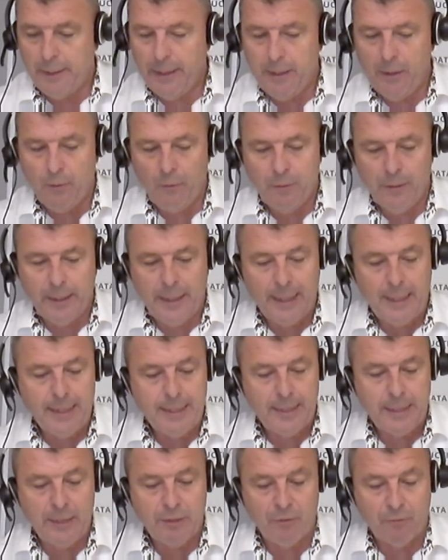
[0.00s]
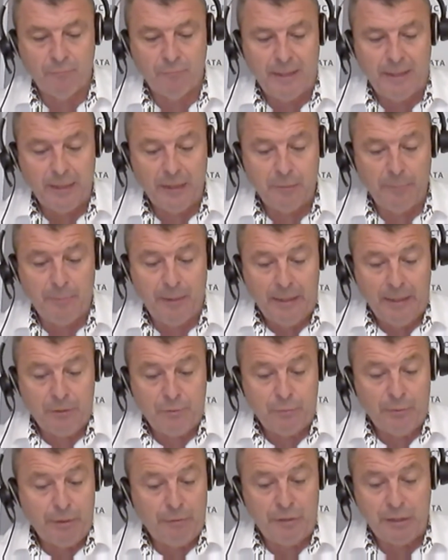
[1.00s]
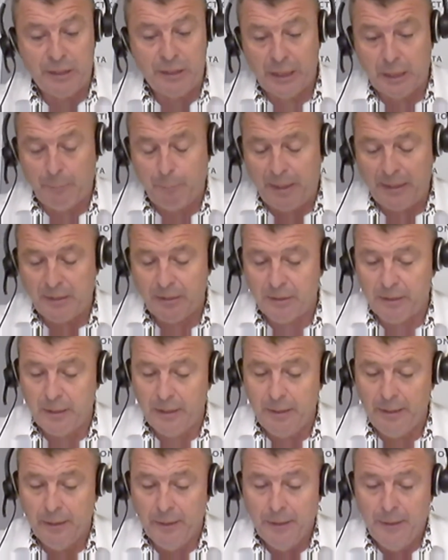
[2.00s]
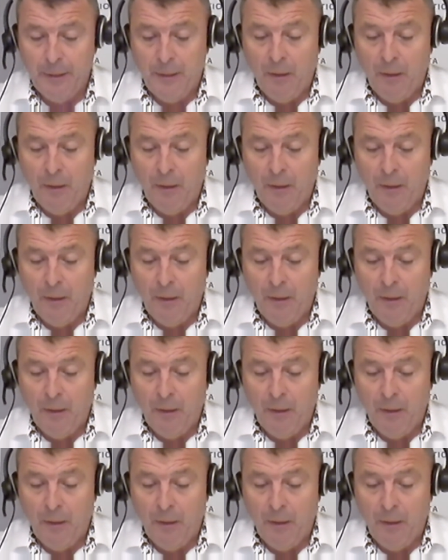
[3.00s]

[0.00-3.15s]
elongated roundabout to increase capacity,